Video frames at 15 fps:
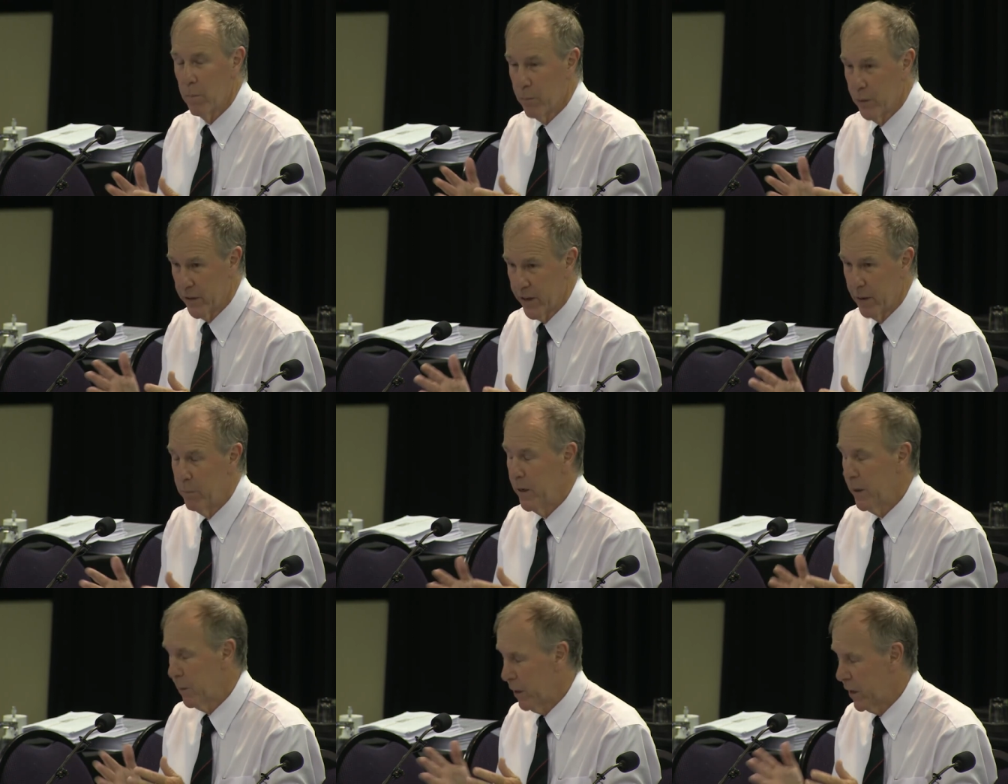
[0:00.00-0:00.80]

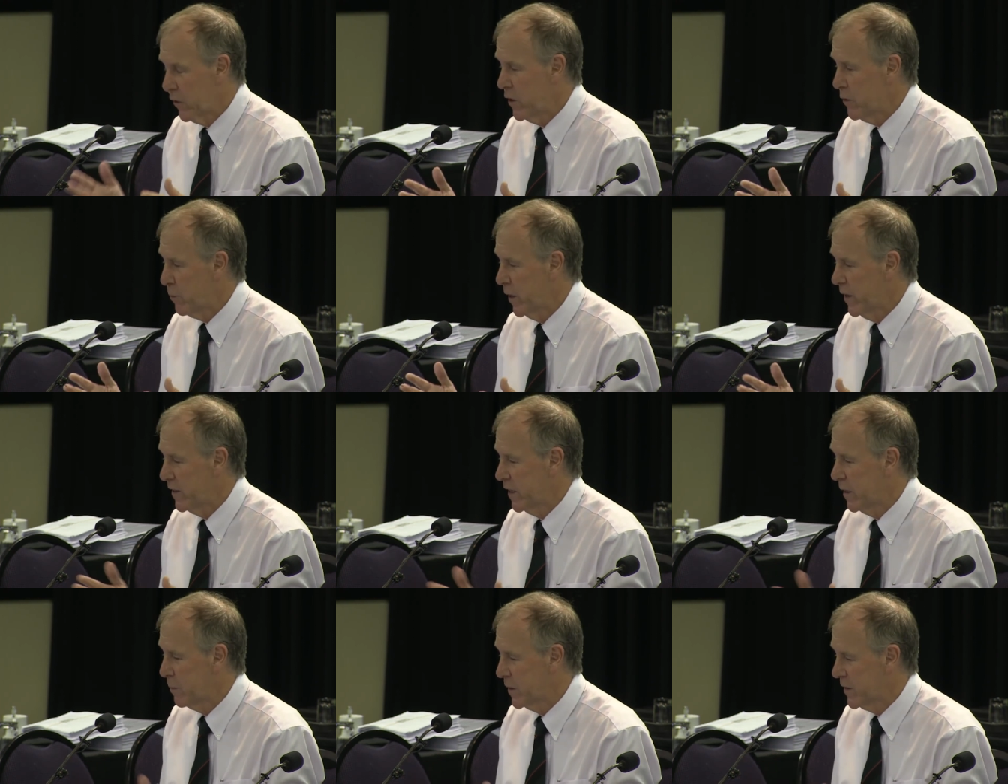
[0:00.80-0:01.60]
meat increased
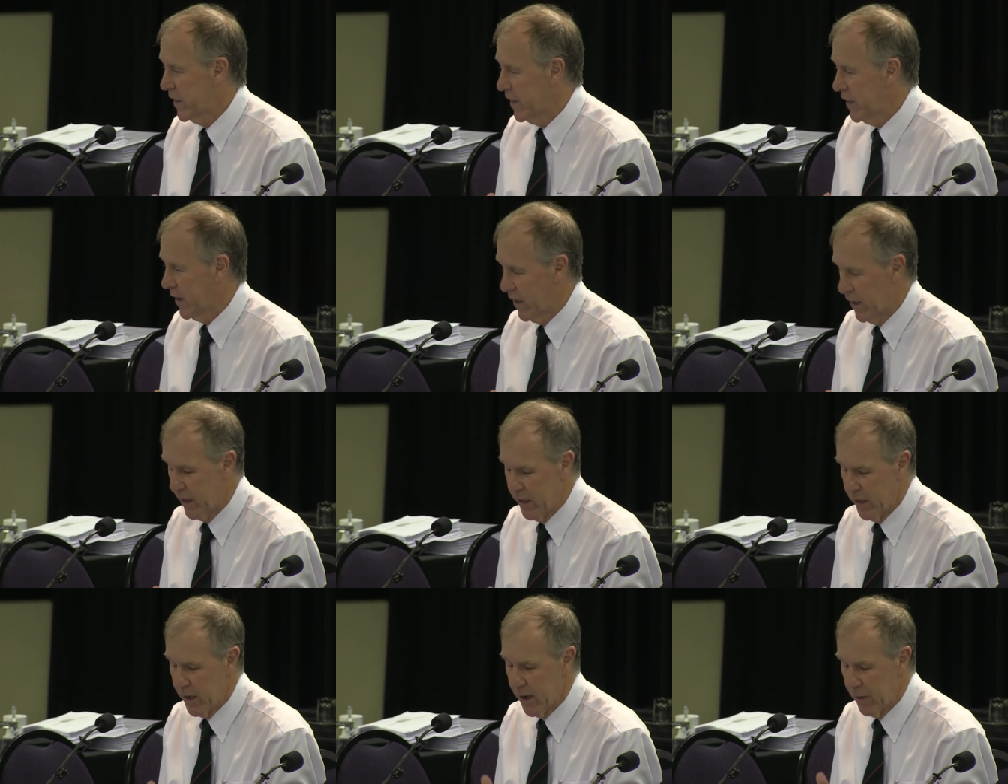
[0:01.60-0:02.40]
protein
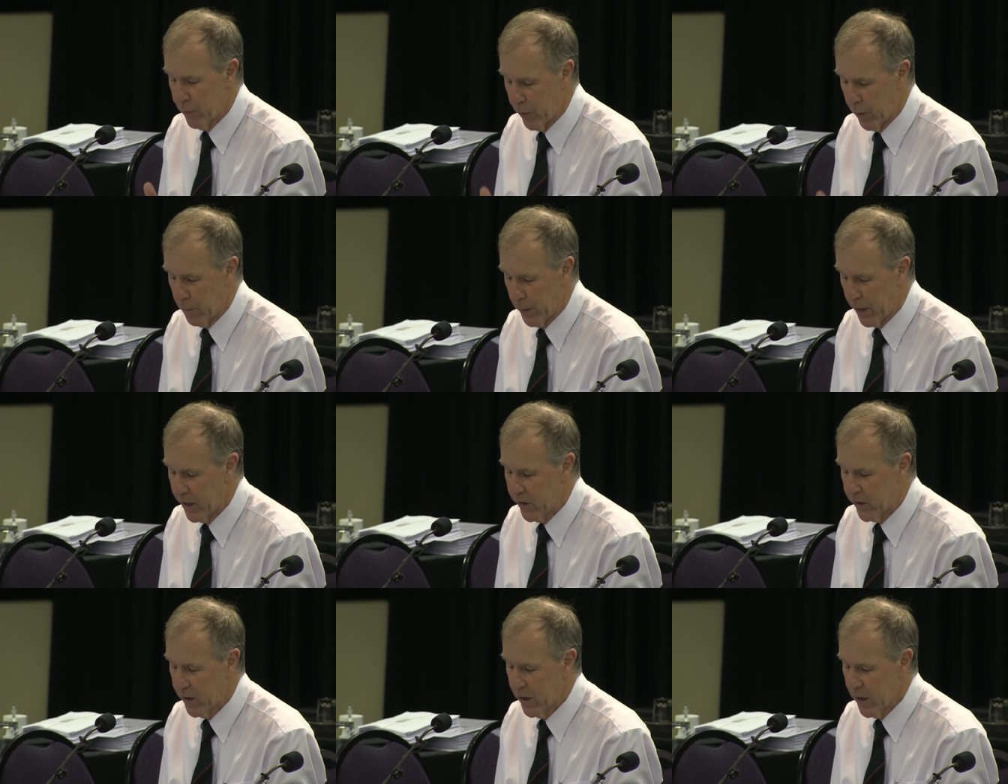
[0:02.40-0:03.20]
particularly from
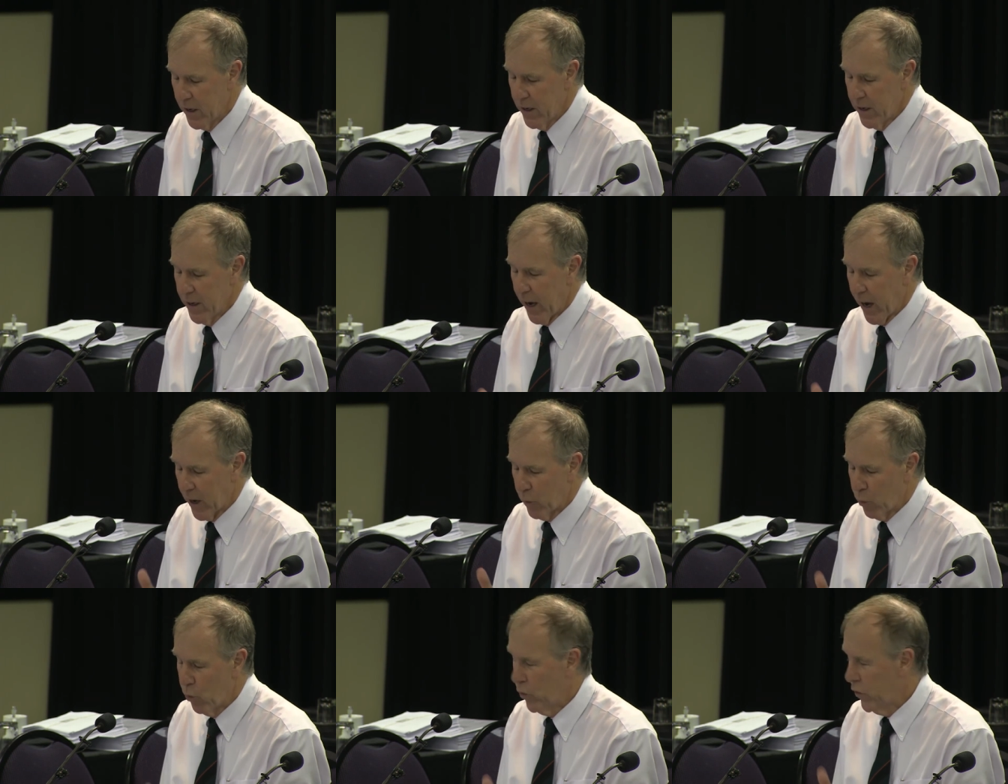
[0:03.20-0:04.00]
meat,
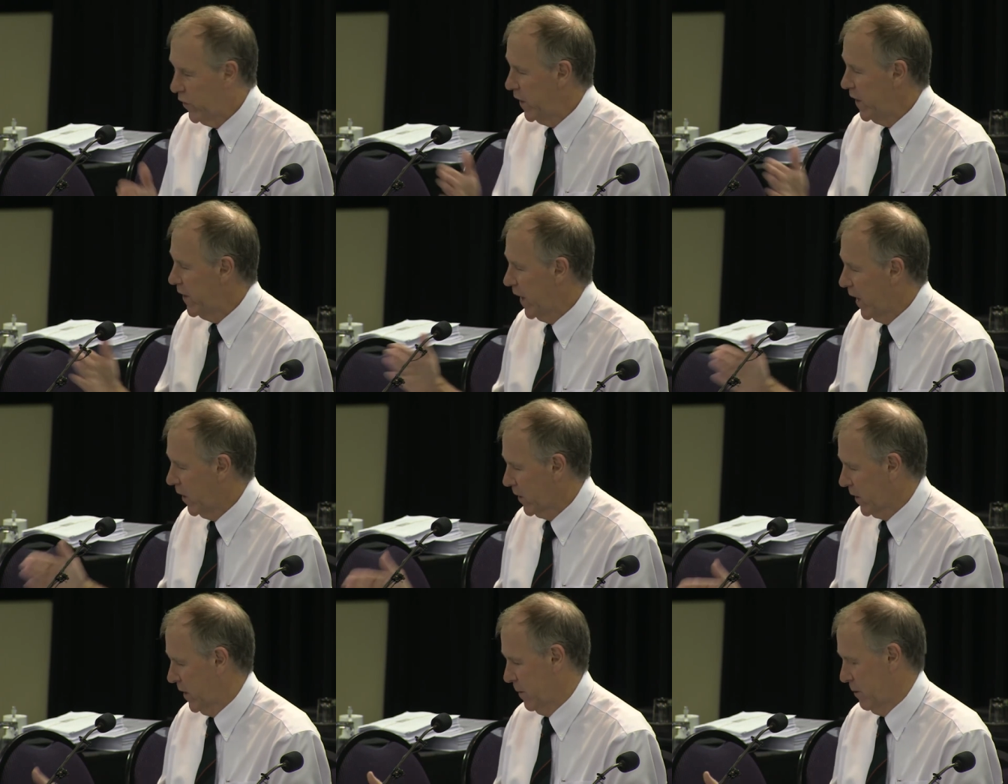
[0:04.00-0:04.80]
and see the
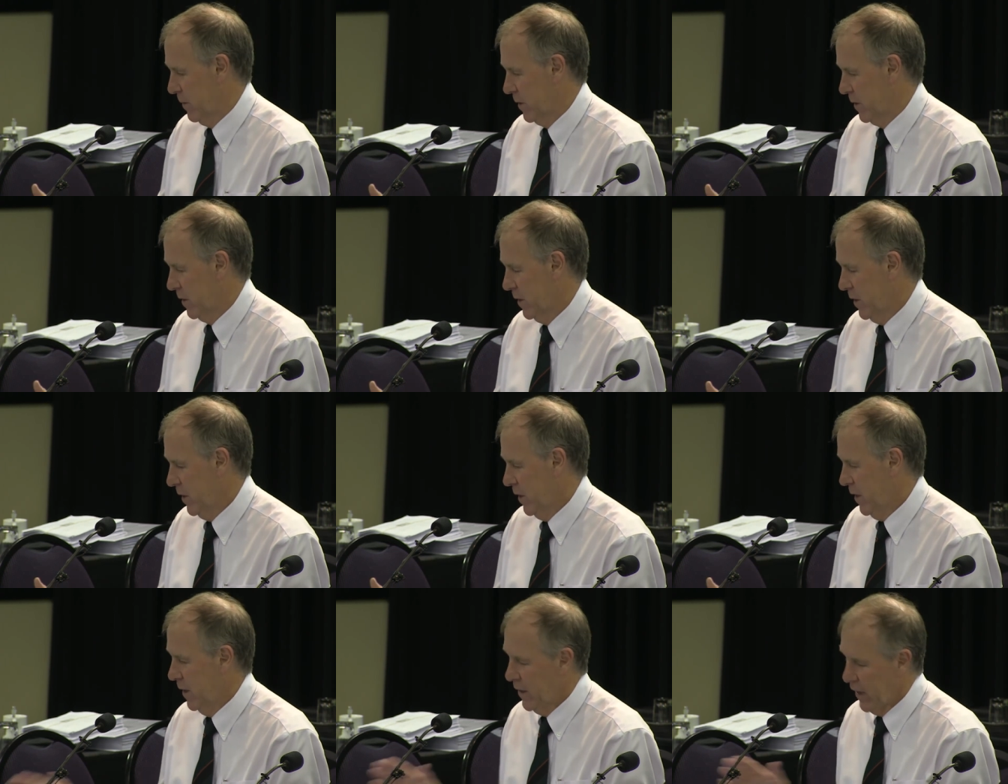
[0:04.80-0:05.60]
outcomes.
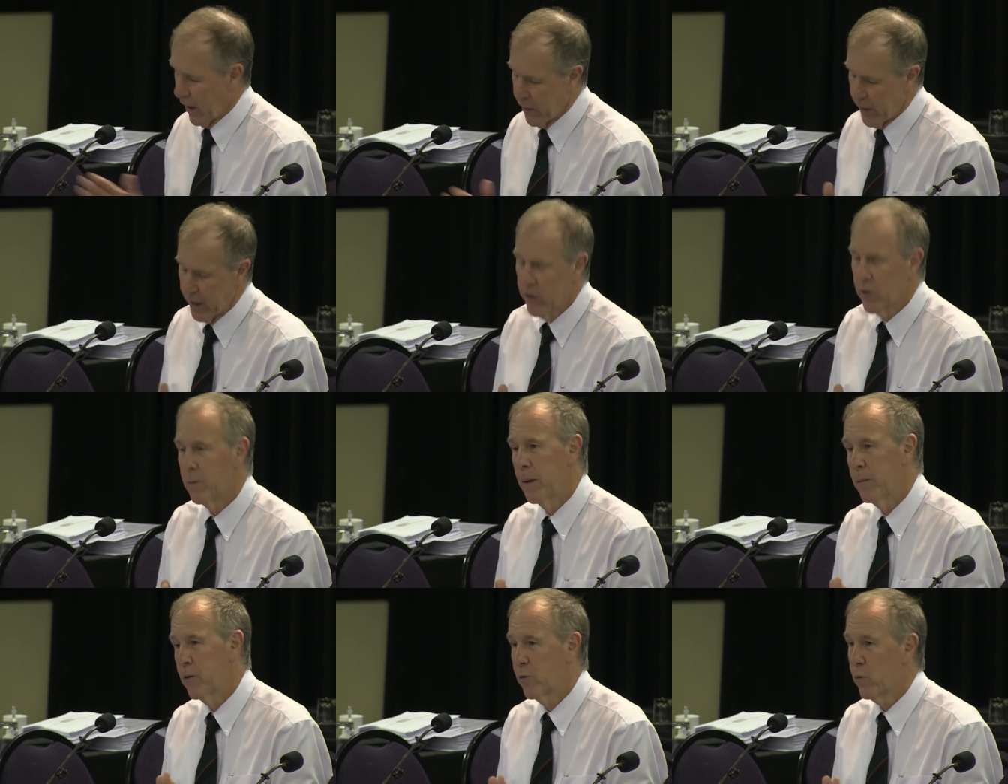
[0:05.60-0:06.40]
And that,
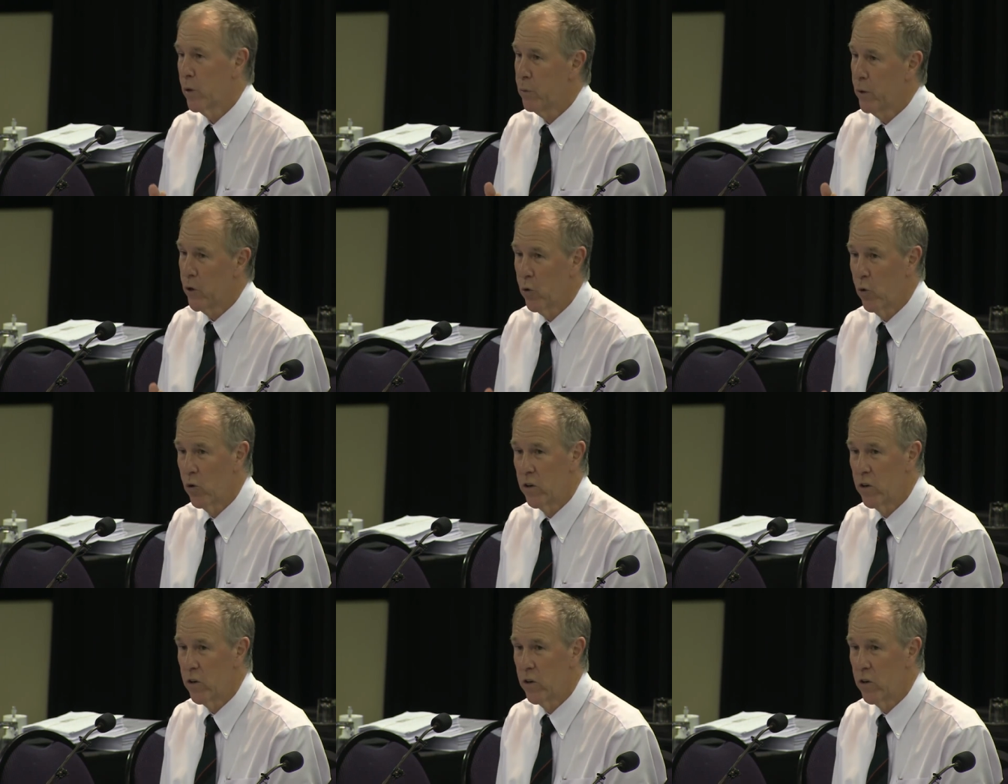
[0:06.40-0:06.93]
remember, is what we call